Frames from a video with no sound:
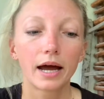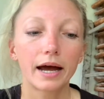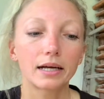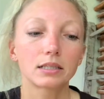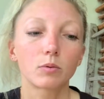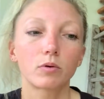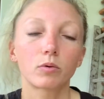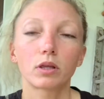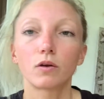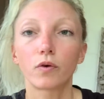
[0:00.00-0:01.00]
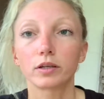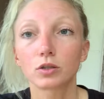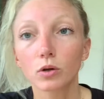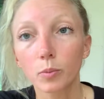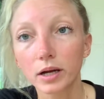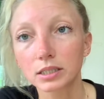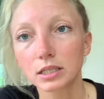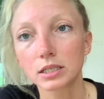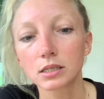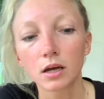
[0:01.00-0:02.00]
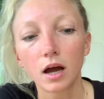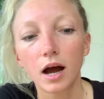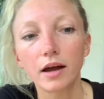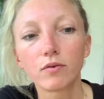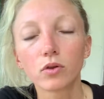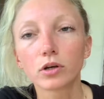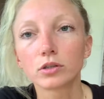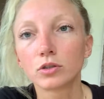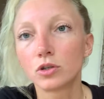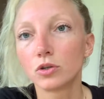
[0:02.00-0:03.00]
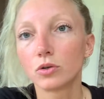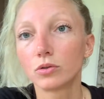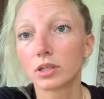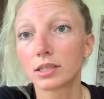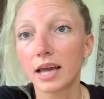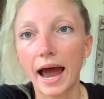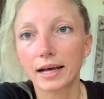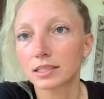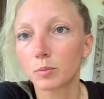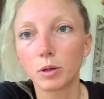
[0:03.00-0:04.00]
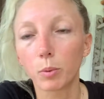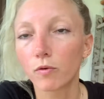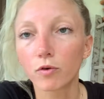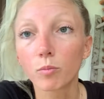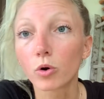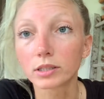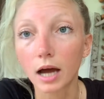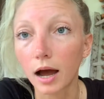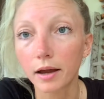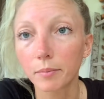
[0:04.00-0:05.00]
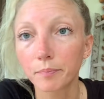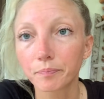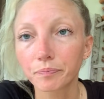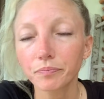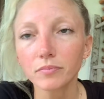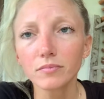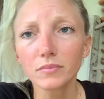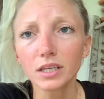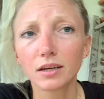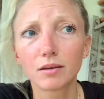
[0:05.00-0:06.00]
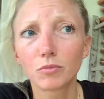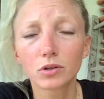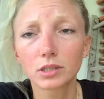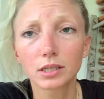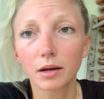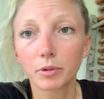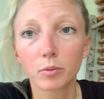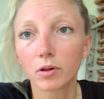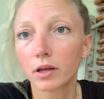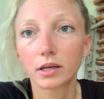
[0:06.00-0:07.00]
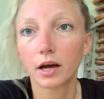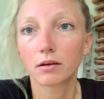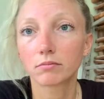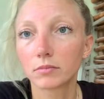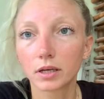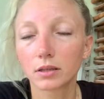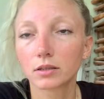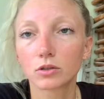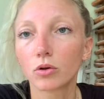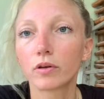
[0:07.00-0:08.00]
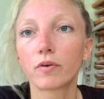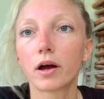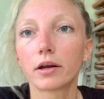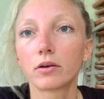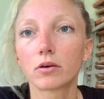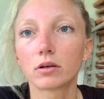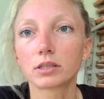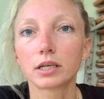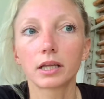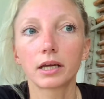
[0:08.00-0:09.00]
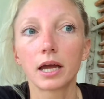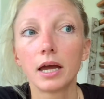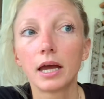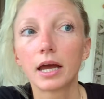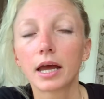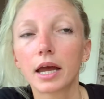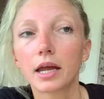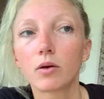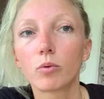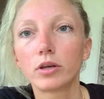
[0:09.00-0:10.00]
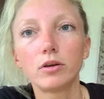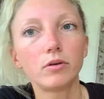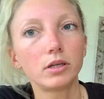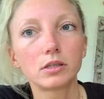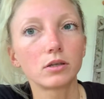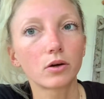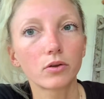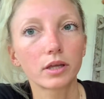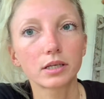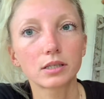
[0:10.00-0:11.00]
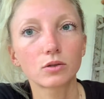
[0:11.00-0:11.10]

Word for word: as someone with a defined solar plexus, I've learned to just ask people for more time. And most of the time, people are like, yeah, like that's totally fine. Or I'll say, like, hey, when do you need to know this?